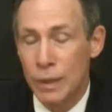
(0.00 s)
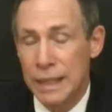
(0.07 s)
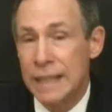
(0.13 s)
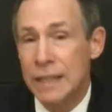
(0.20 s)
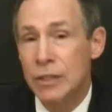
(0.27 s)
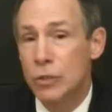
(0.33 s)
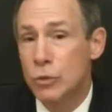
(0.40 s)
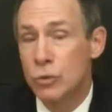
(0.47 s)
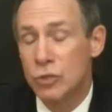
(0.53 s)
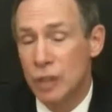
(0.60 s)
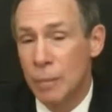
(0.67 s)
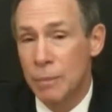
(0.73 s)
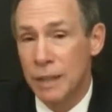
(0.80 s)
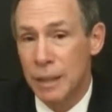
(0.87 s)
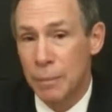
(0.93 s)
need to do
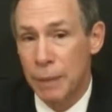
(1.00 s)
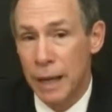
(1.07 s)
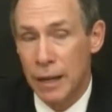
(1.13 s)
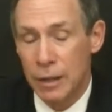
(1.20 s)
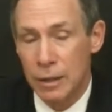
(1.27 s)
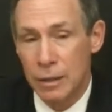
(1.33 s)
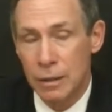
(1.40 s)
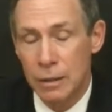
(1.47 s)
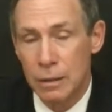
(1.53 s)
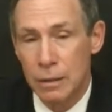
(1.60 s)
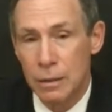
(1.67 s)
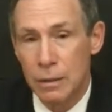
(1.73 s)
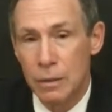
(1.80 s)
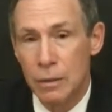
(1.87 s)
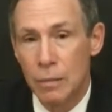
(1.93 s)
something about it
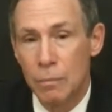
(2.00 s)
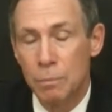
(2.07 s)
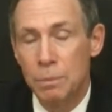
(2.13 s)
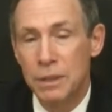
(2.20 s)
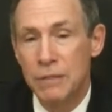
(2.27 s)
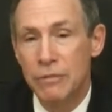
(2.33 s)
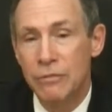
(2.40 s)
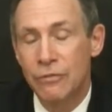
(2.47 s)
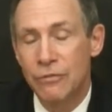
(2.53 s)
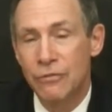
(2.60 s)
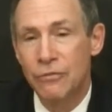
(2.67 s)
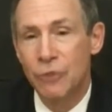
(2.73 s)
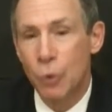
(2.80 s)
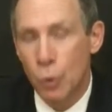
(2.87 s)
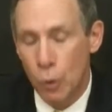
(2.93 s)

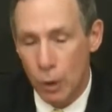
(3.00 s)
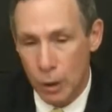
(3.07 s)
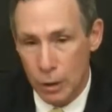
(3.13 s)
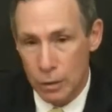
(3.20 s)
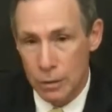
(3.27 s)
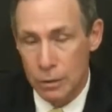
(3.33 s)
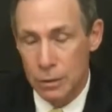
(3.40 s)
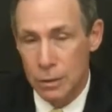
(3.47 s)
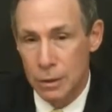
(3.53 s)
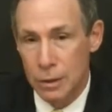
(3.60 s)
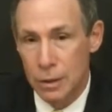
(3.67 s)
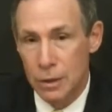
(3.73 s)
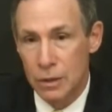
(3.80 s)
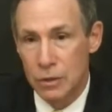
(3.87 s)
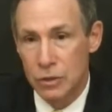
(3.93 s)
before
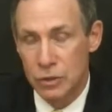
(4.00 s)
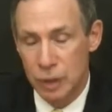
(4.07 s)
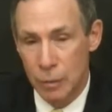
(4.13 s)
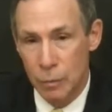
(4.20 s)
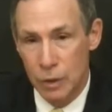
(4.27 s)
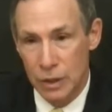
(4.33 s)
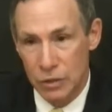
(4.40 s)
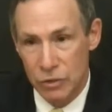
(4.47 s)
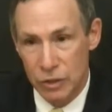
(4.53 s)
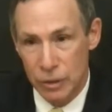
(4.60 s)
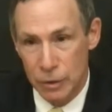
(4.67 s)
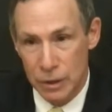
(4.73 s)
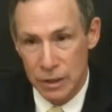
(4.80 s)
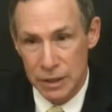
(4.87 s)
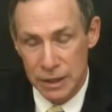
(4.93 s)
someone is
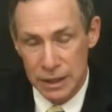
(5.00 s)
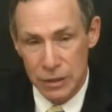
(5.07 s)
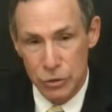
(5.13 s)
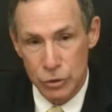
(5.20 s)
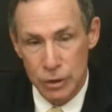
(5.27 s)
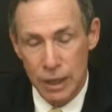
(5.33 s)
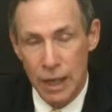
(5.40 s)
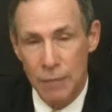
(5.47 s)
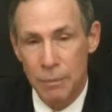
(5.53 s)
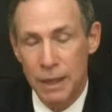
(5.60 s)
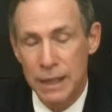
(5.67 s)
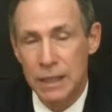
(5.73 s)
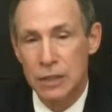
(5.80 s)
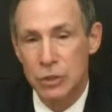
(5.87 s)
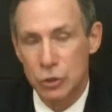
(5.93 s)
seriously injured. And my
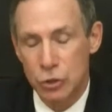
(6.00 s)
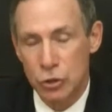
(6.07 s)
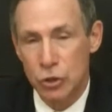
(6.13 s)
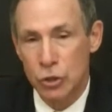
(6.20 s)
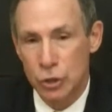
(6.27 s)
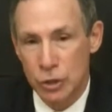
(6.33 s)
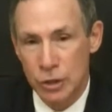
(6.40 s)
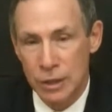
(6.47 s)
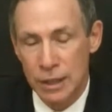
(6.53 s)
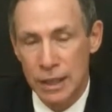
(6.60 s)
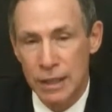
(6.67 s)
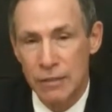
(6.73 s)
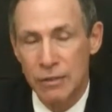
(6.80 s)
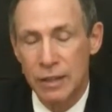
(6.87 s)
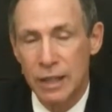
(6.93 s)
concern
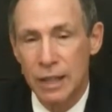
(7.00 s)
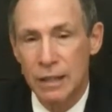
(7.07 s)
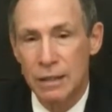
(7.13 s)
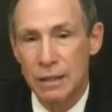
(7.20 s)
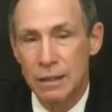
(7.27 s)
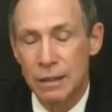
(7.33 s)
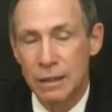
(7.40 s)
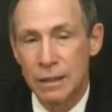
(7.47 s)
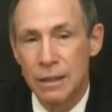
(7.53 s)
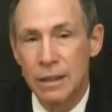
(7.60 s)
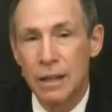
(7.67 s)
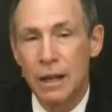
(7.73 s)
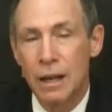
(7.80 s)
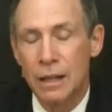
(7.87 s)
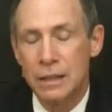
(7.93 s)
is that
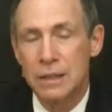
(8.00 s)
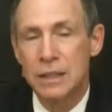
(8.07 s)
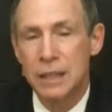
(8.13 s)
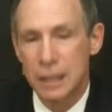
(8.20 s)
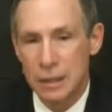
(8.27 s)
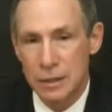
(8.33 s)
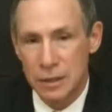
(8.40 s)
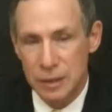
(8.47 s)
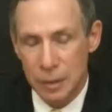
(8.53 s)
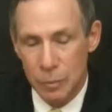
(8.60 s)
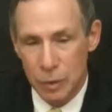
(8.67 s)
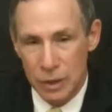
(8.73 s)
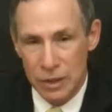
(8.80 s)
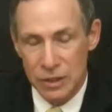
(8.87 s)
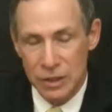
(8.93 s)
until
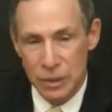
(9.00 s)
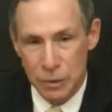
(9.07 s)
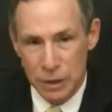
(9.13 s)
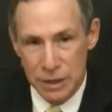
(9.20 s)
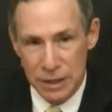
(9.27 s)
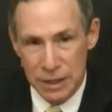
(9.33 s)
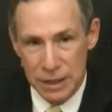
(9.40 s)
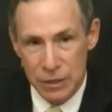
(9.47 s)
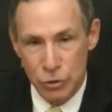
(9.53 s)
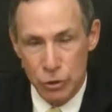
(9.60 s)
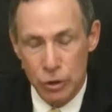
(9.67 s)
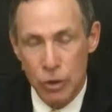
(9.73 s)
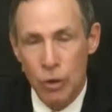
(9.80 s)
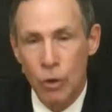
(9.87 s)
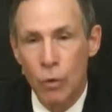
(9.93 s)
someone is seriously
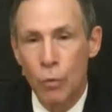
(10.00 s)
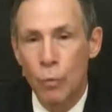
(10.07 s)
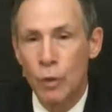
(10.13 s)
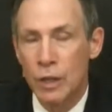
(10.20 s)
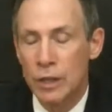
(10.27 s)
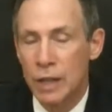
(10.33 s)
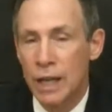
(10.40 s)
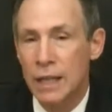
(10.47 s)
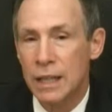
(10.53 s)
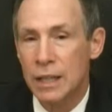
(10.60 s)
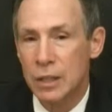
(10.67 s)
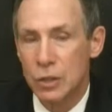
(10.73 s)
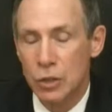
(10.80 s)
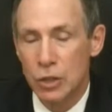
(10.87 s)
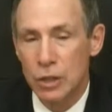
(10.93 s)
injured, we're not going to
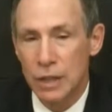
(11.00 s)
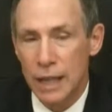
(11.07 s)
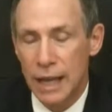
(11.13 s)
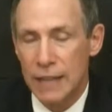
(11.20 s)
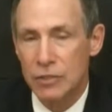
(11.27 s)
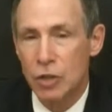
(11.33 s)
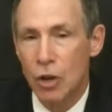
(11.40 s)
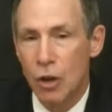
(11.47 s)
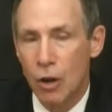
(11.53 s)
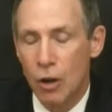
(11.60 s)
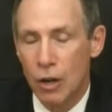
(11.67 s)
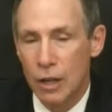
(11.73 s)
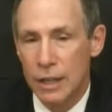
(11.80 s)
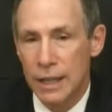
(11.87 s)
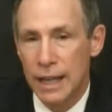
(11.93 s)
look as
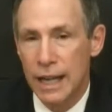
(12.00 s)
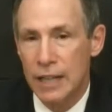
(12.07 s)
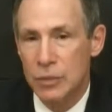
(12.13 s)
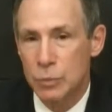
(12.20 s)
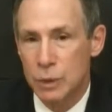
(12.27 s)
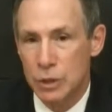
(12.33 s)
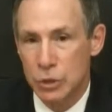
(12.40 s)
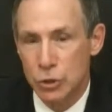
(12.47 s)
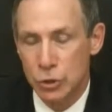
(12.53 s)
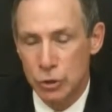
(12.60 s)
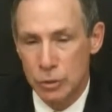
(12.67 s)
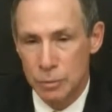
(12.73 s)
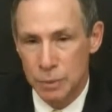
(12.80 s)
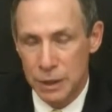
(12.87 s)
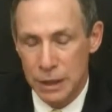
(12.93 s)
hard as we
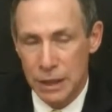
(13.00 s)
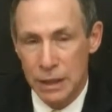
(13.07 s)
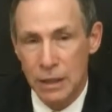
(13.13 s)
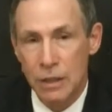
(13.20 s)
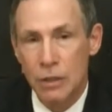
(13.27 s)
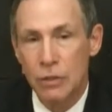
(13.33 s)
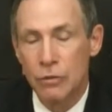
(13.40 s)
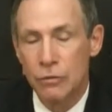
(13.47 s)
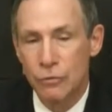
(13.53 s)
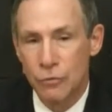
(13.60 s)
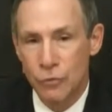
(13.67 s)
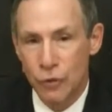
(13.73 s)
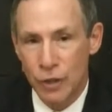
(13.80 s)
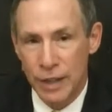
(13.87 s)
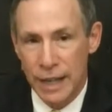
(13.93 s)
should be
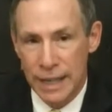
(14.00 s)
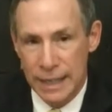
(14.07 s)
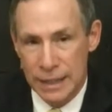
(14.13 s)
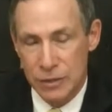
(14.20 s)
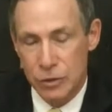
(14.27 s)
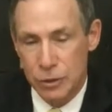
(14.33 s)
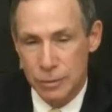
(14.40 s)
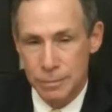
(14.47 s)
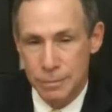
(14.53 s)
for that answer.